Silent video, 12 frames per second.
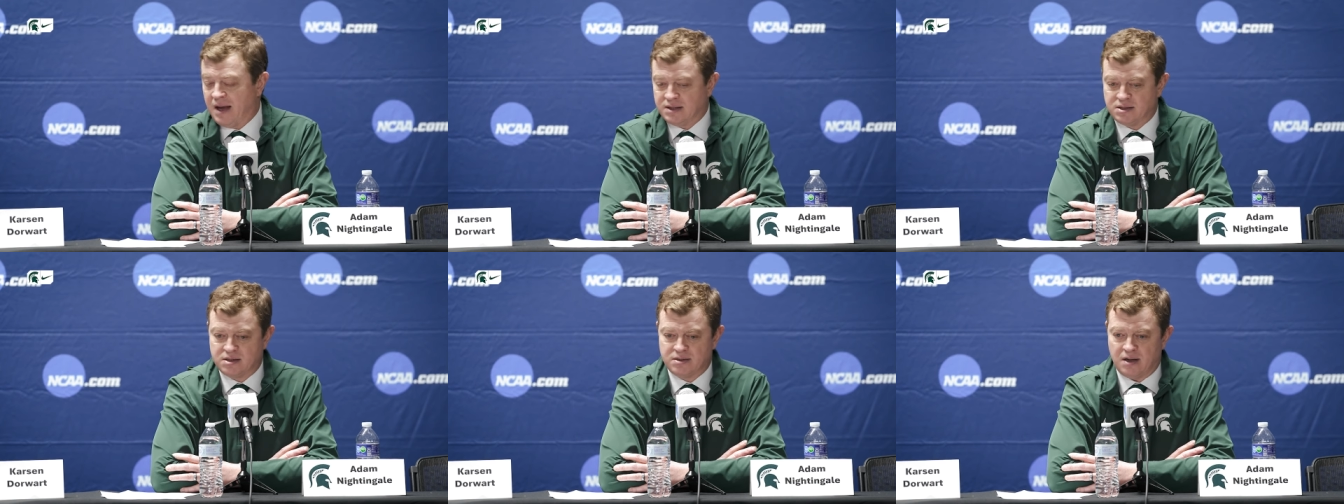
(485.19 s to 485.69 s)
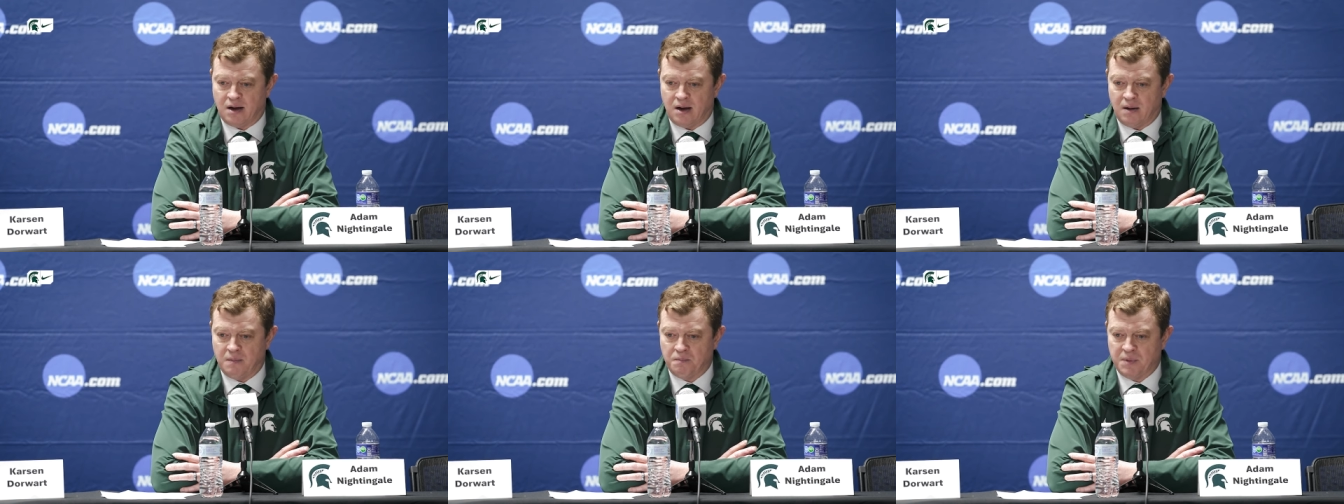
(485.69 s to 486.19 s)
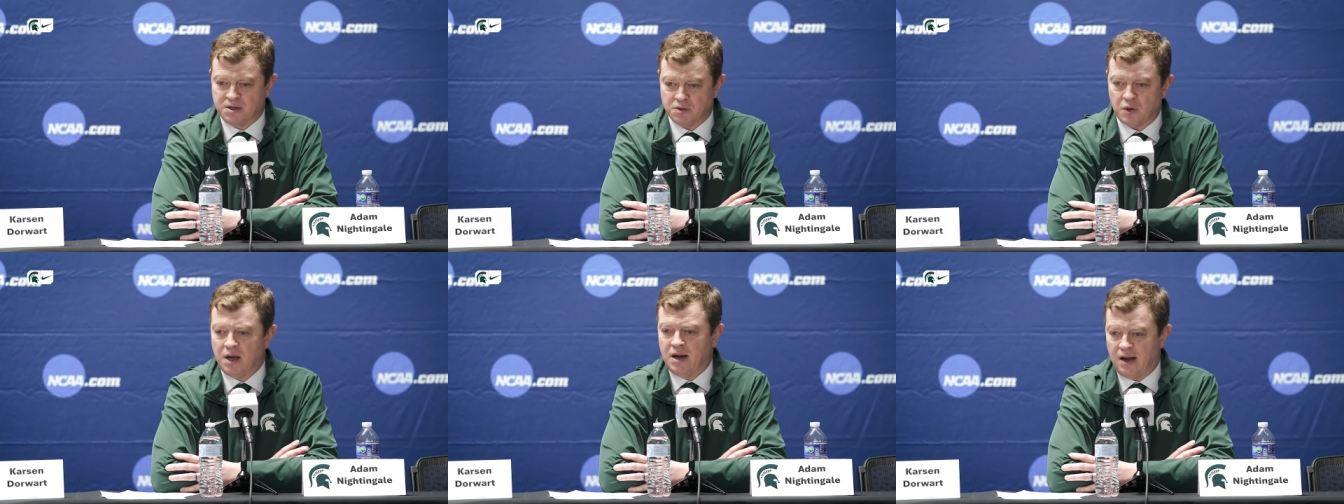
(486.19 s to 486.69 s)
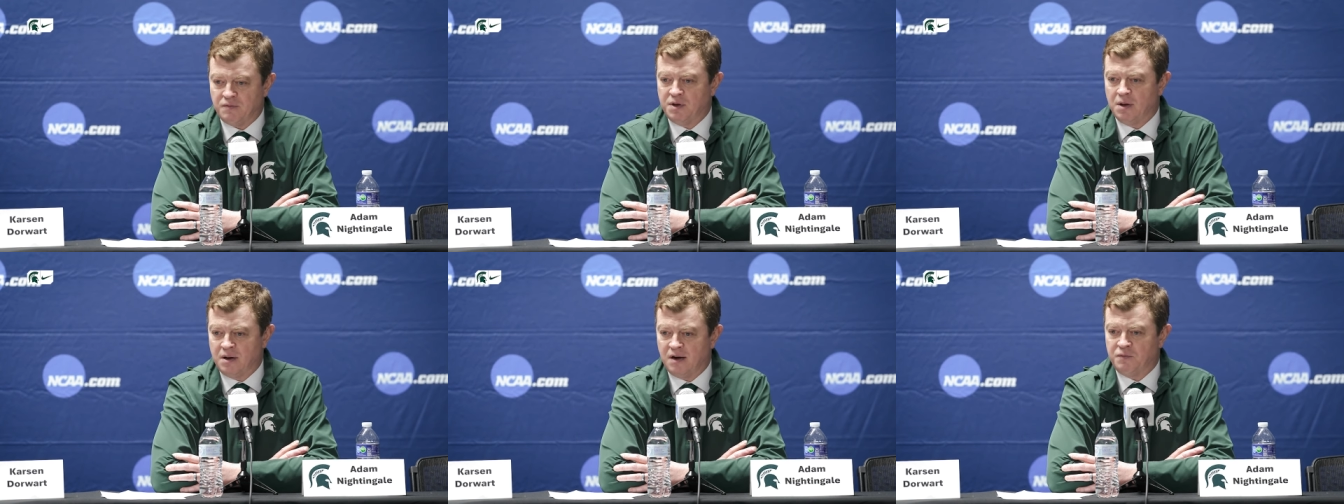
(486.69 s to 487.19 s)
And that's it's okay to have
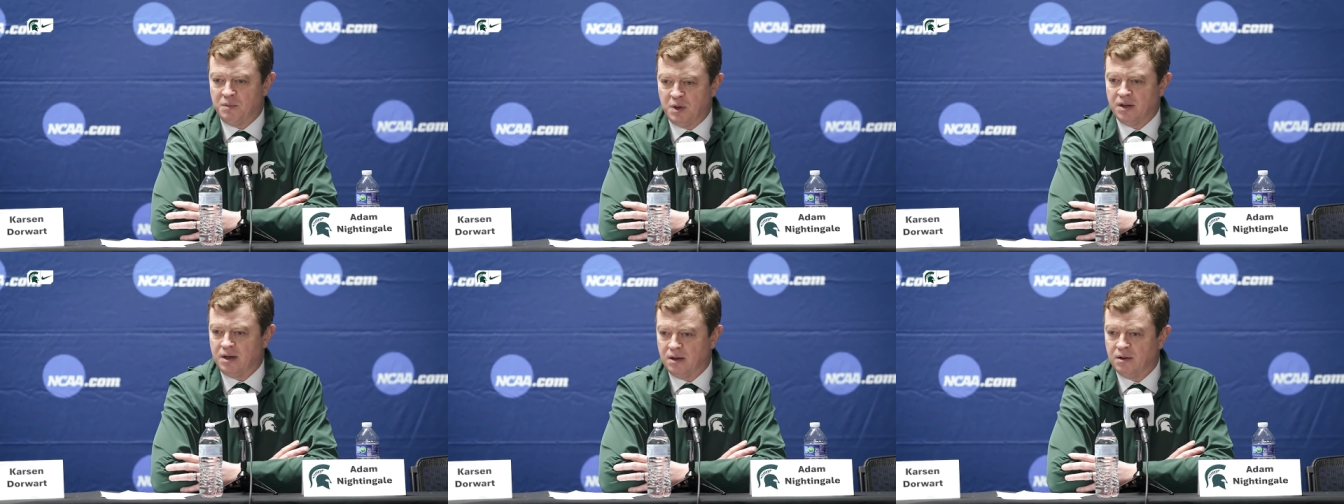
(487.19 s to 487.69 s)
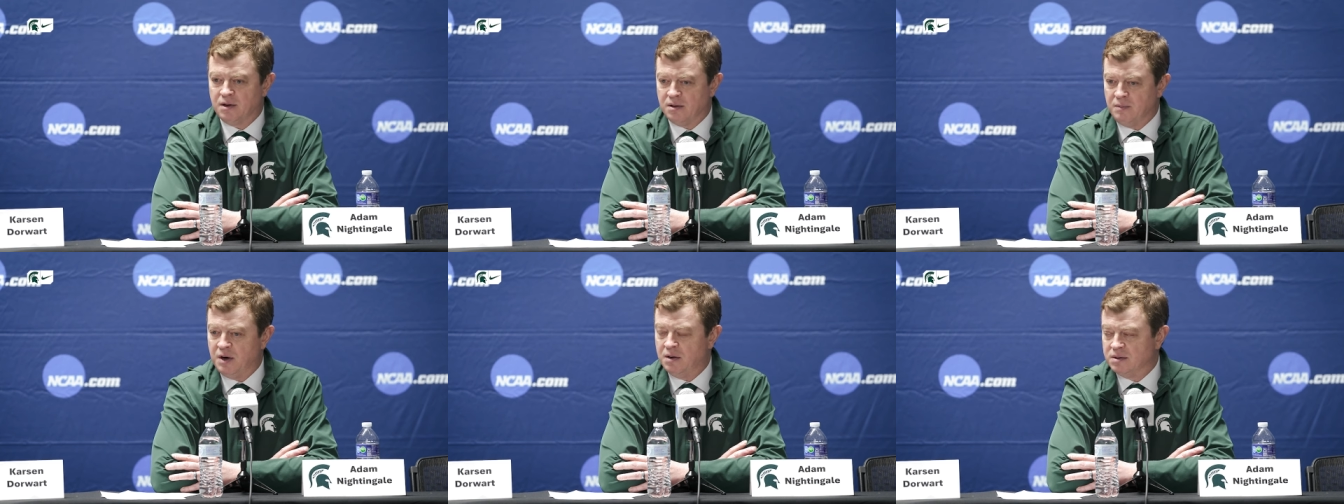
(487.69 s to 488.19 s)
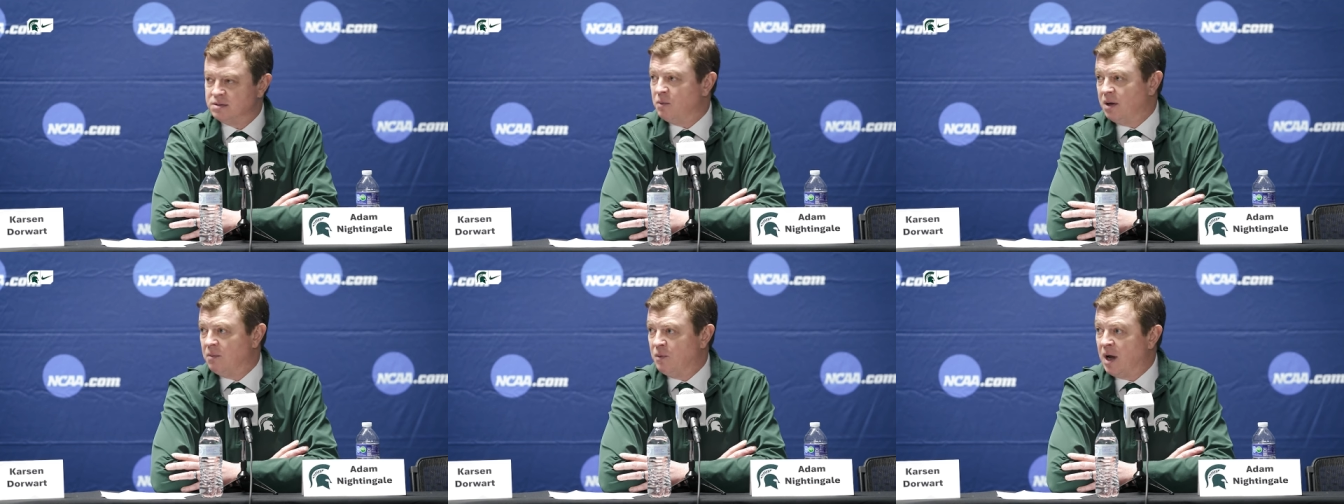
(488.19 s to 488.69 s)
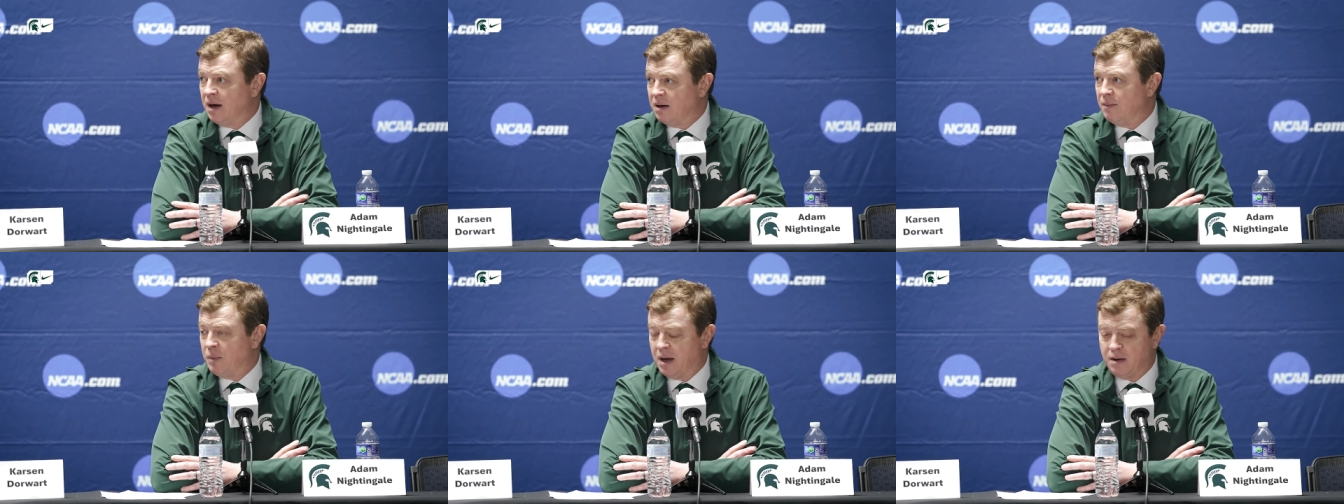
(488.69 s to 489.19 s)
enough humility to look in the mirror and we got to
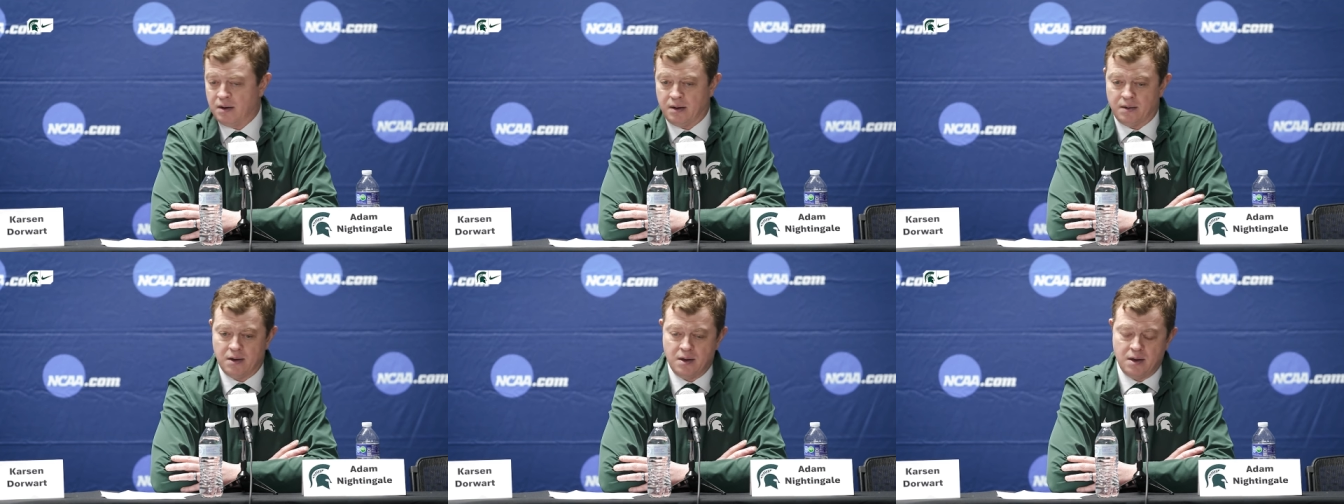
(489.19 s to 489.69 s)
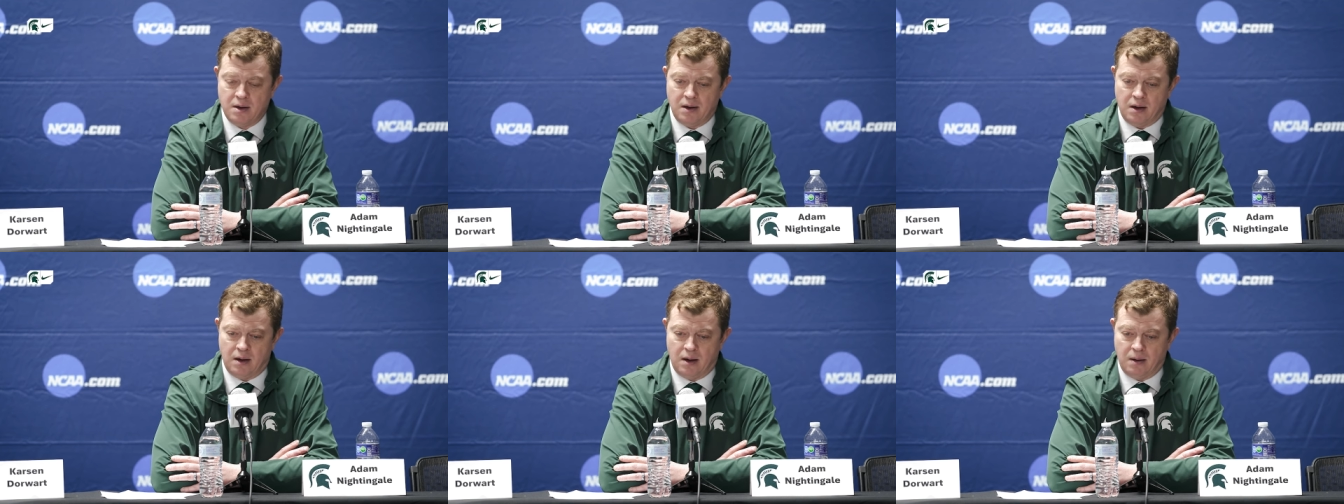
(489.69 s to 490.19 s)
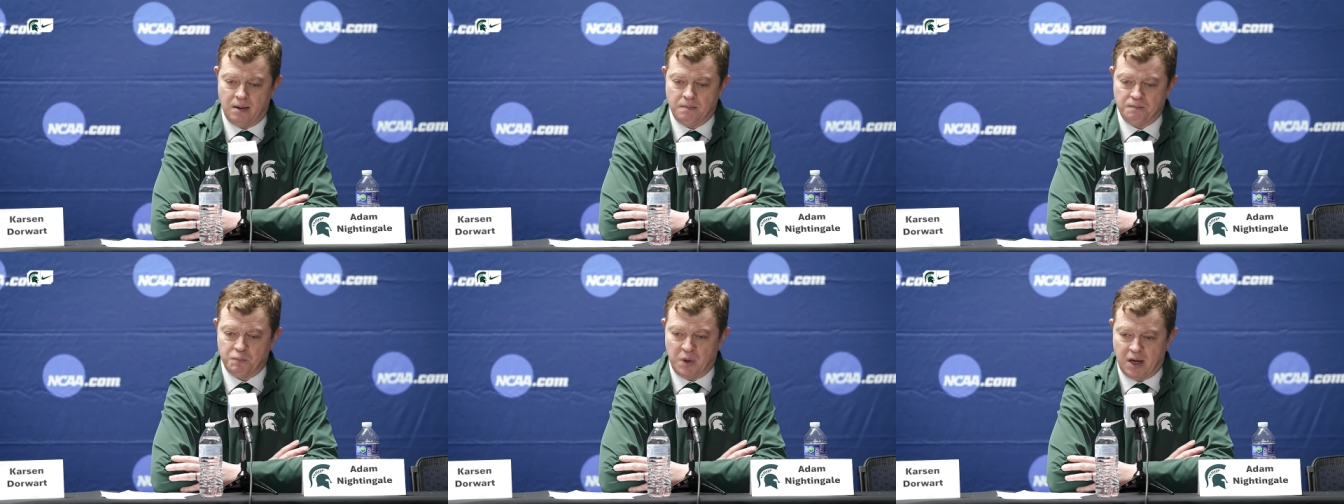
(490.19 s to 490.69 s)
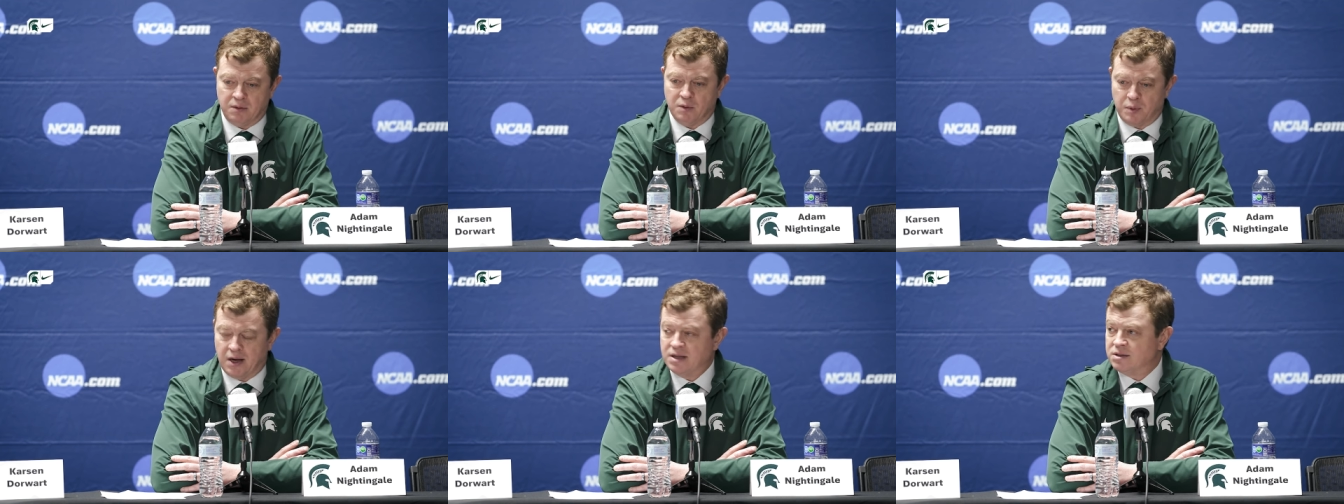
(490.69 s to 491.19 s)
get better, and we got a
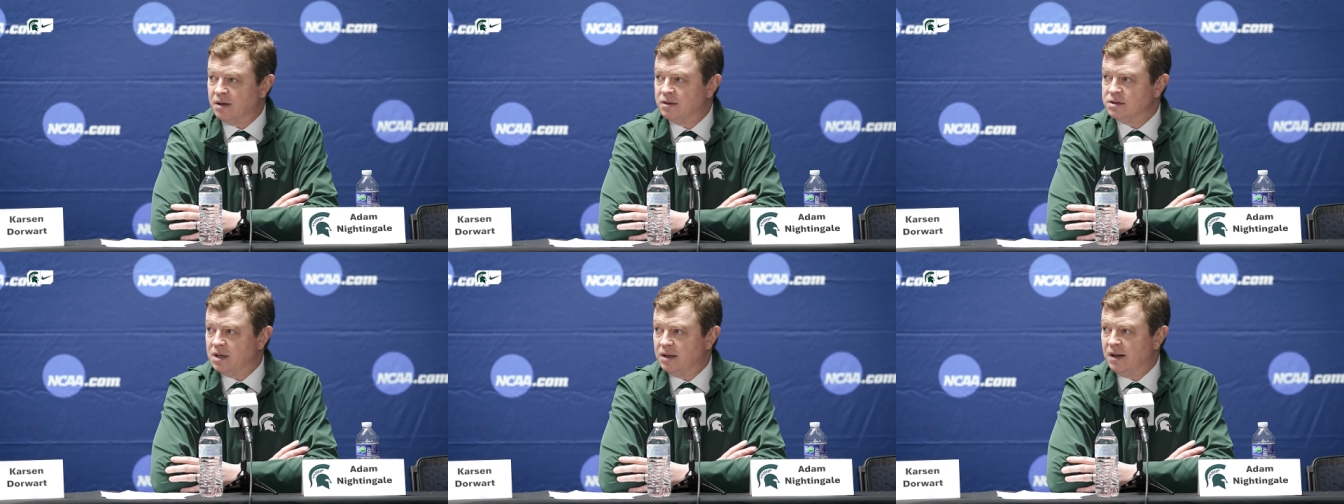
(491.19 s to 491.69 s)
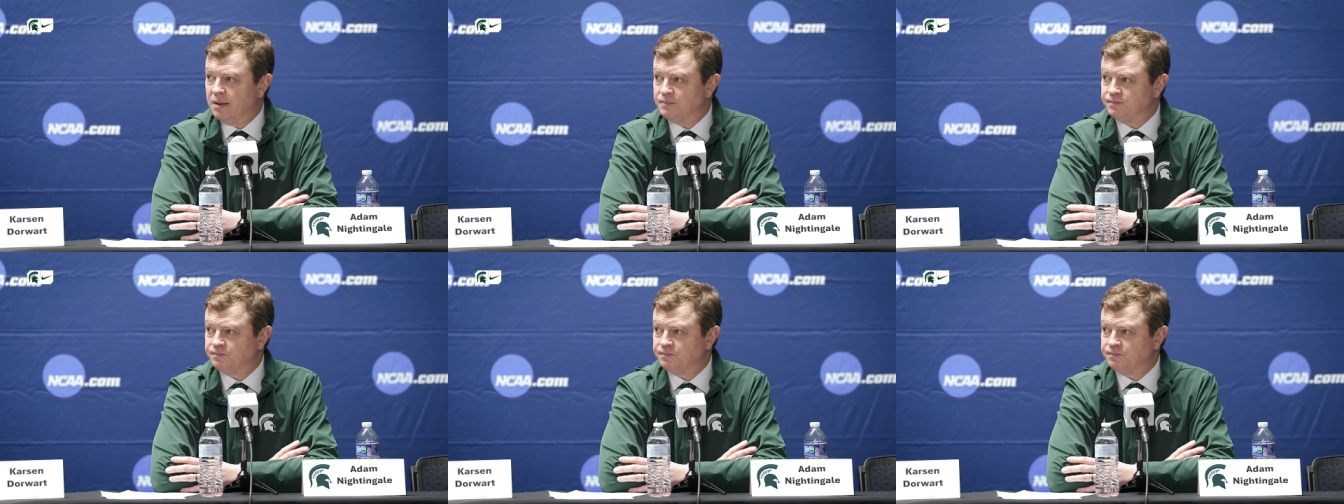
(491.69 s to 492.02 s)
group of guys that understand that.